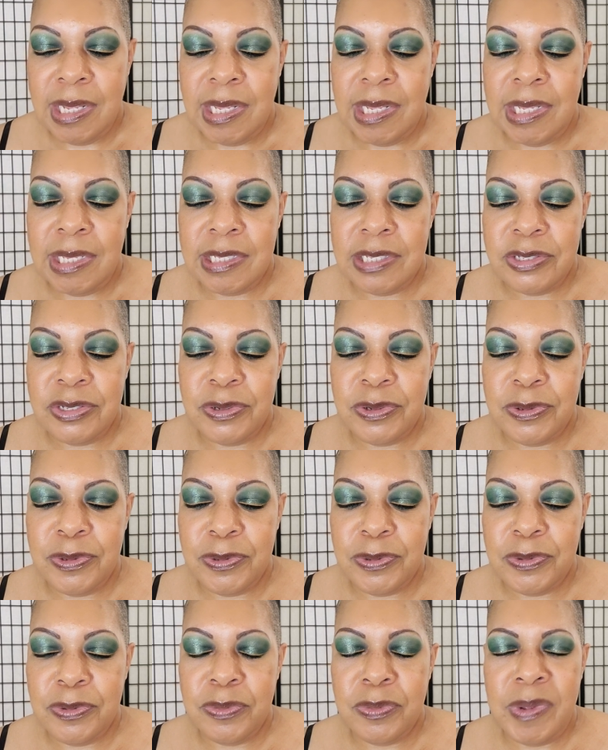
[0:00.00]
and
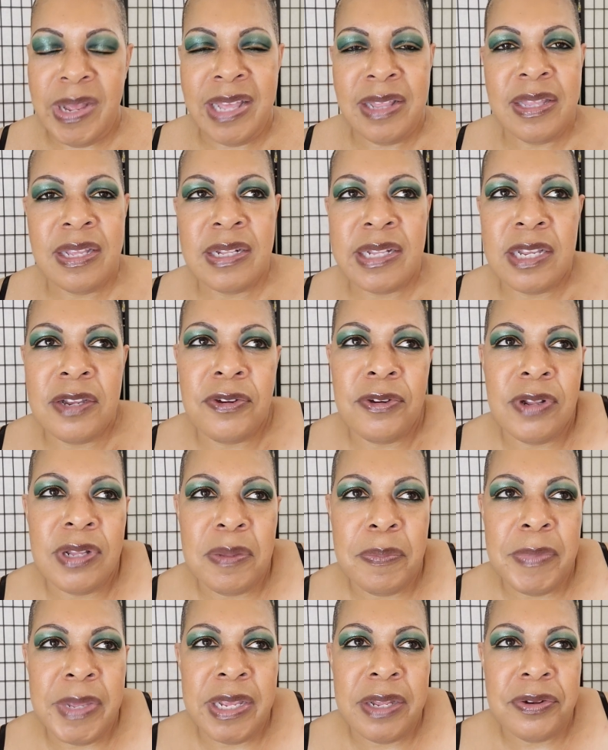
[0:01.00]
so I think they call
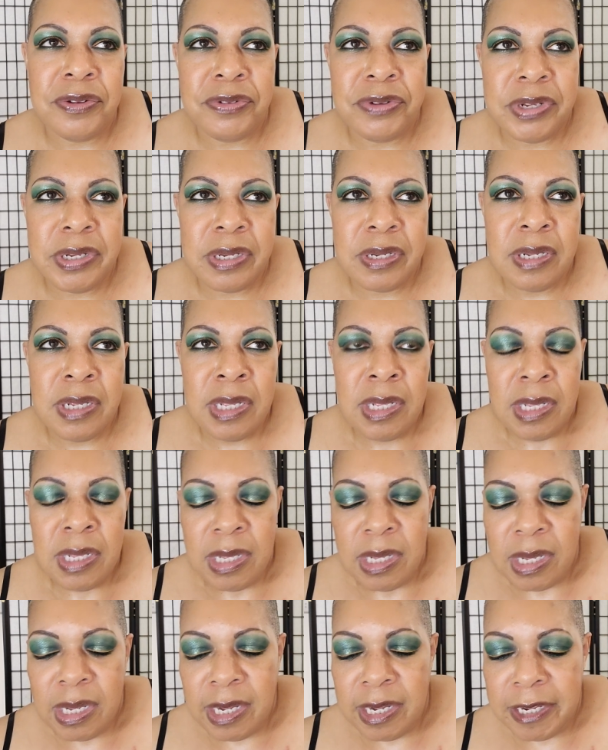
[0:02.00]
it Mandarin.
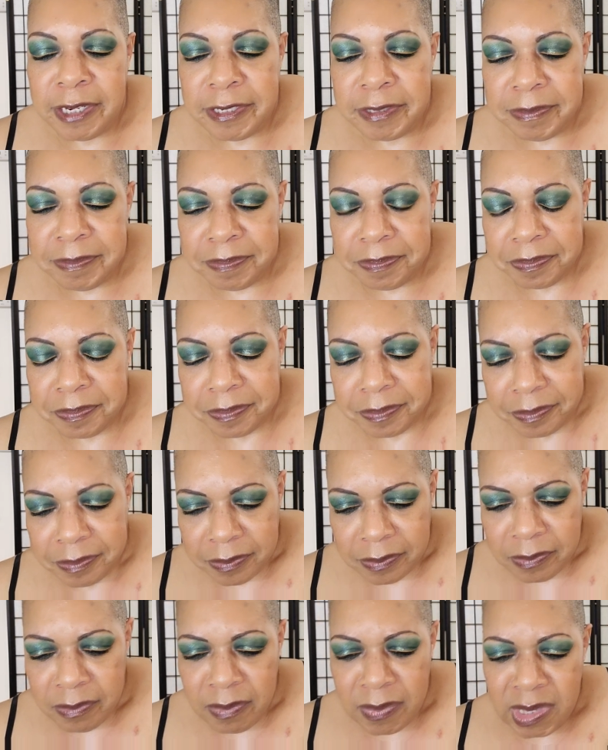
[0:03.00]
Um,
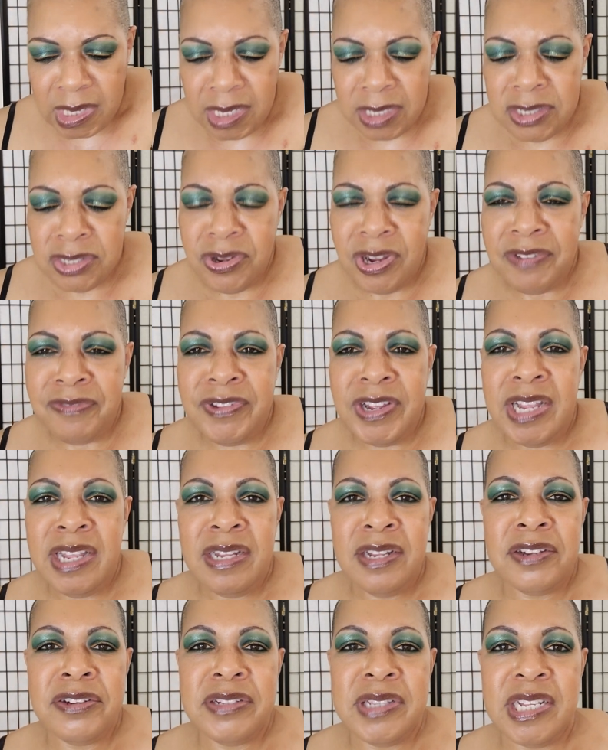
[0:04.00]
so I
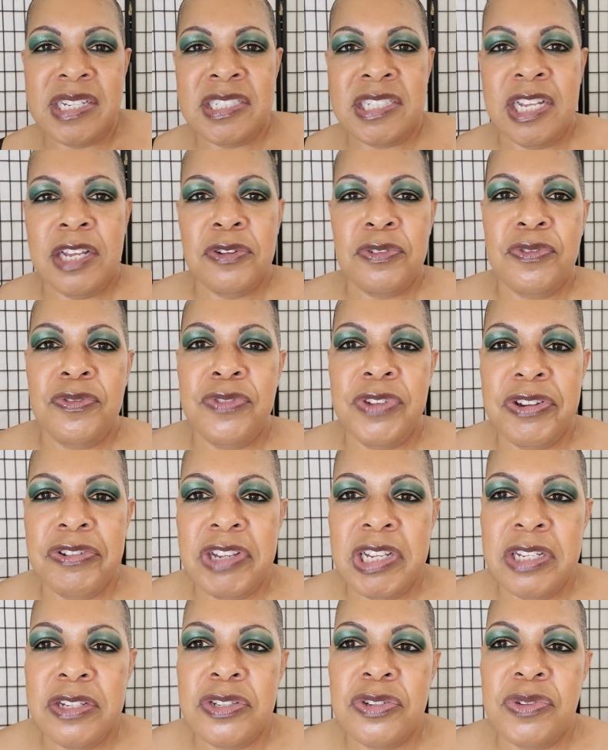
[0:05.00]
find her, that channel
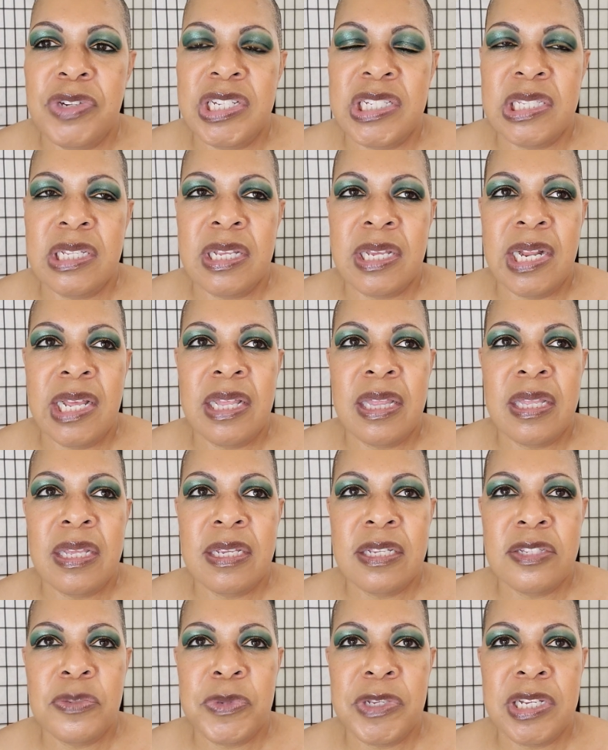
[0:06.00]
very interesting, and I
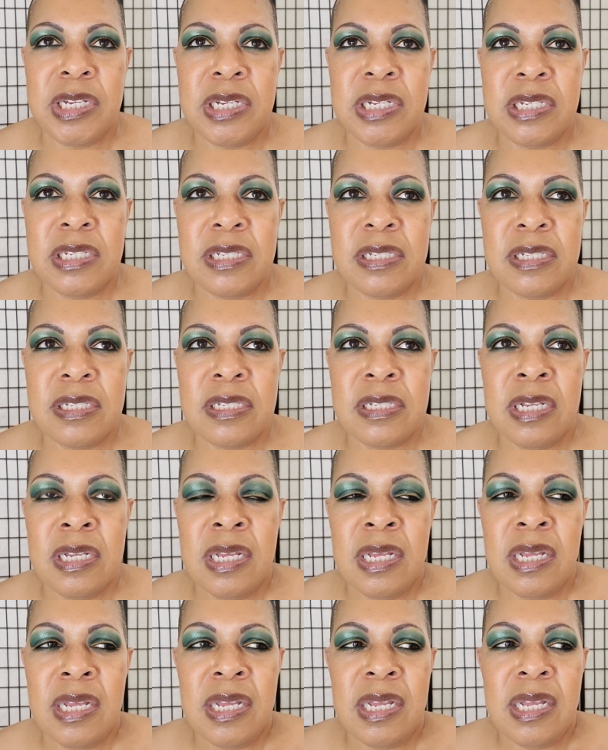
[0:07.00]
think it's because
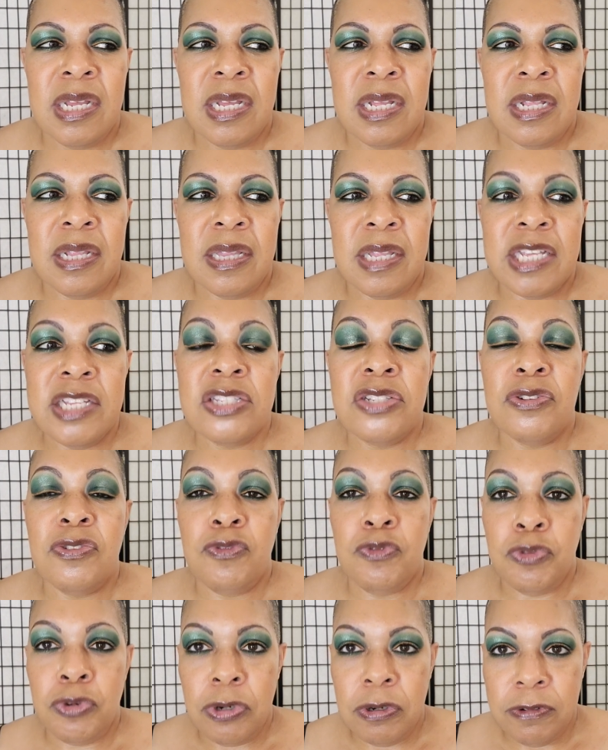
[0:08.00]
it's a
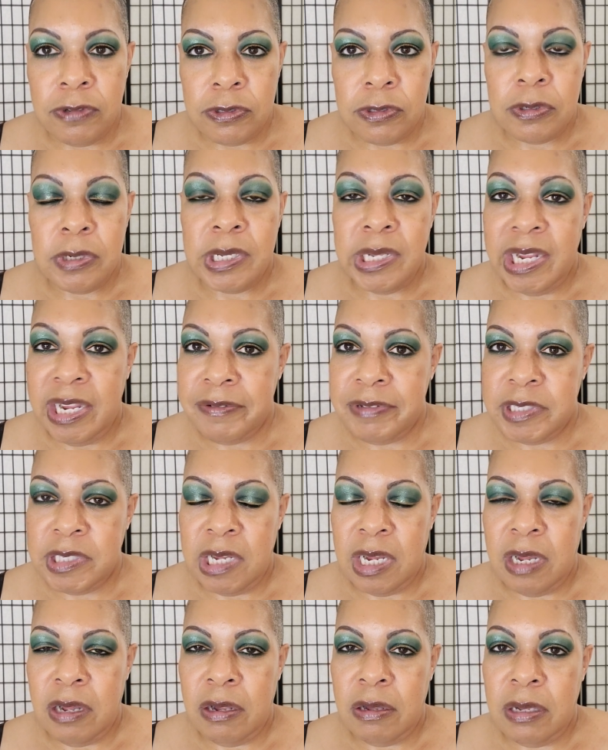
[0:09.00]
rural
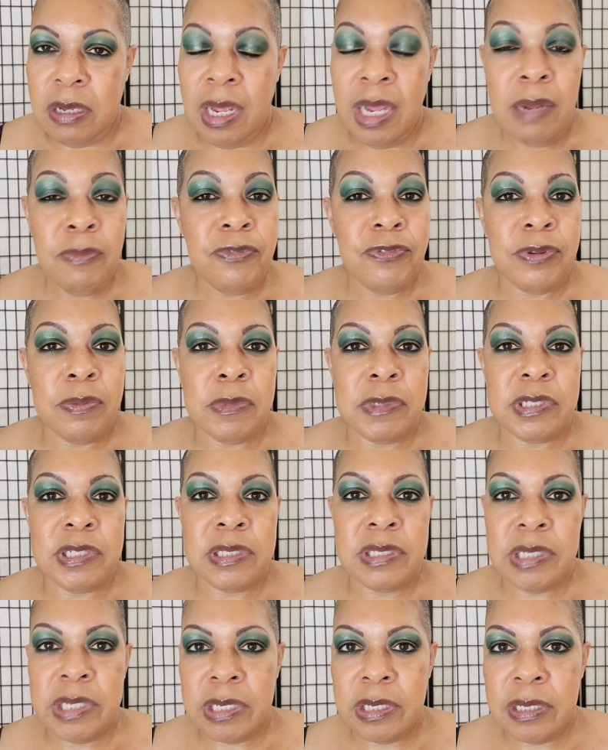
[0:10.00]
lifestyle. I'm from the
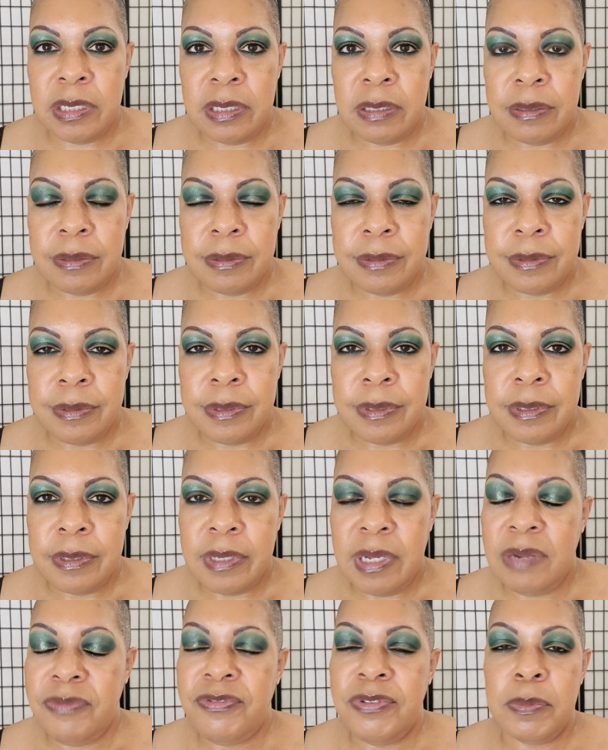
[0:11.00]
city,
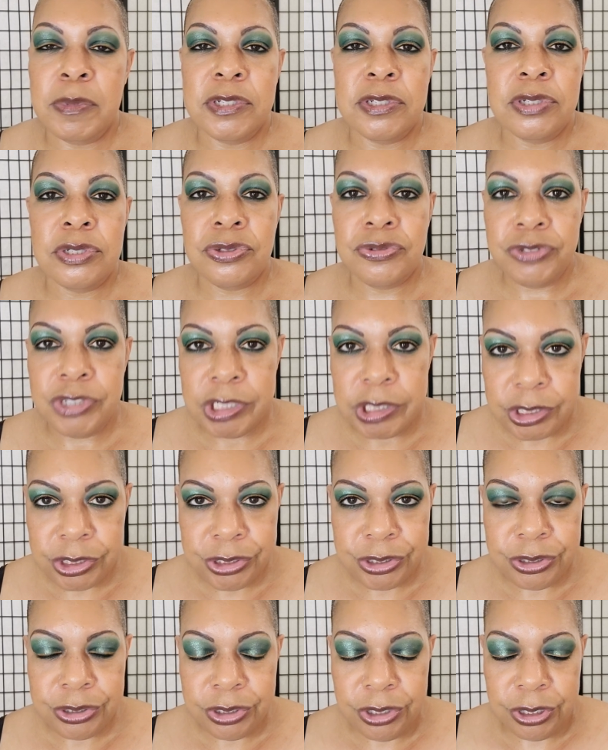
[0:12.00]
I'm from the
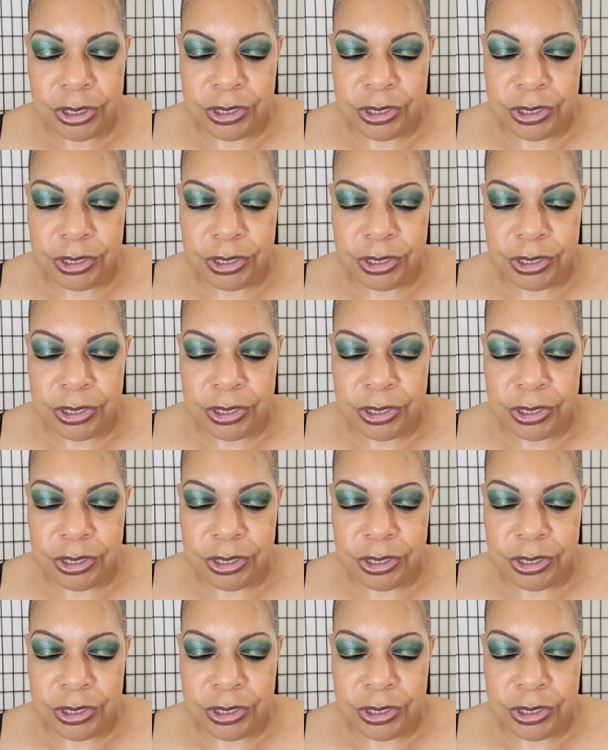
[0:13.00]
streets,